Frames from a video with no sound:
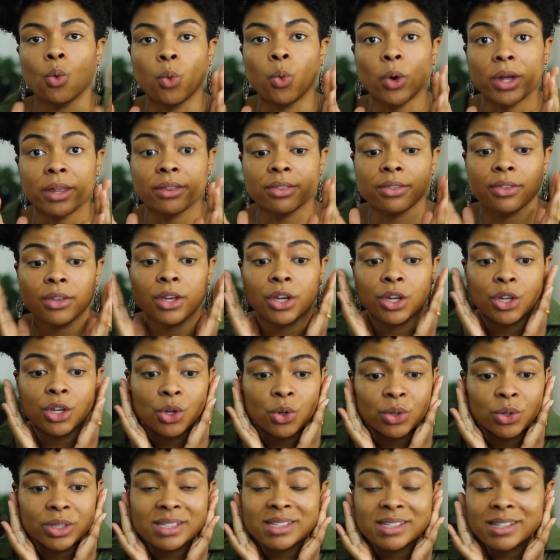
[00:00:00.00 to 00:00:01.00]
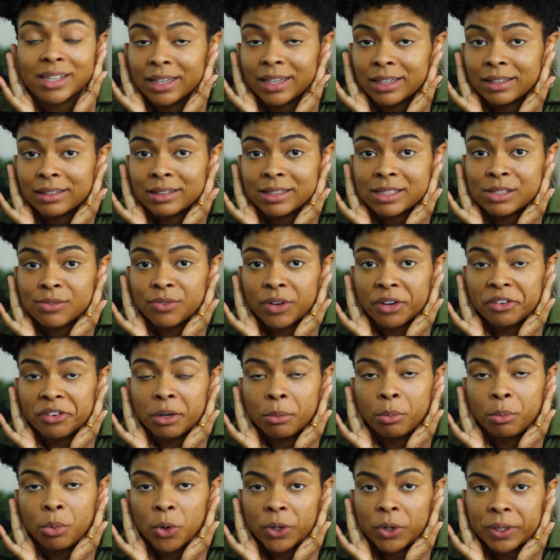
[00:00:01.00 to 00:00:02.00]
with your skin. It's
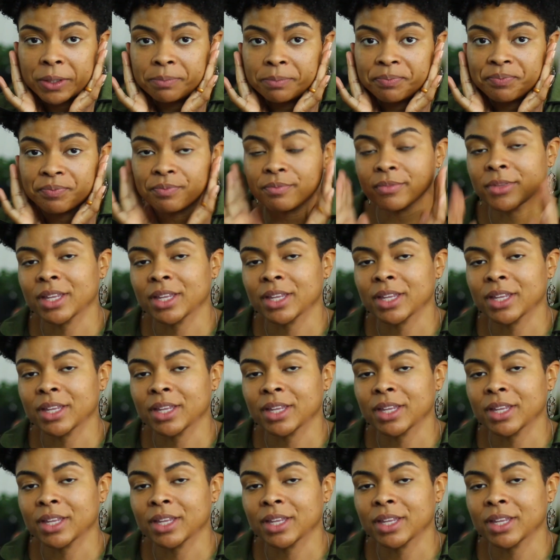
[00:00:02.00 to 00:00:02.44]
very important.